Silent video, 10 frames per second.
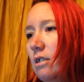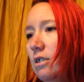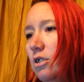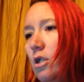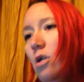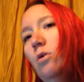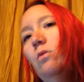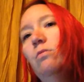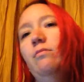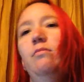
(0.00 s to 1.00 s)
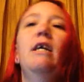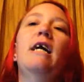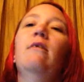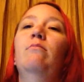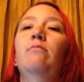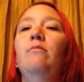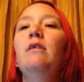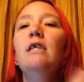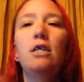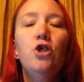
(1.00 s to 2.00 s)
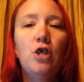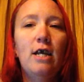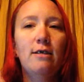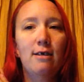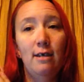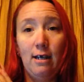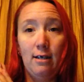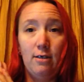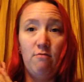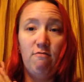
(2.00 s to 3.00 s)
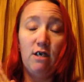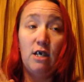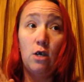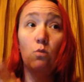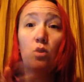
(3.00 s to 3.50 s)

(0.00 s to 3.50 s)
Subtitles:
So, yeah, each day is going to get its own video.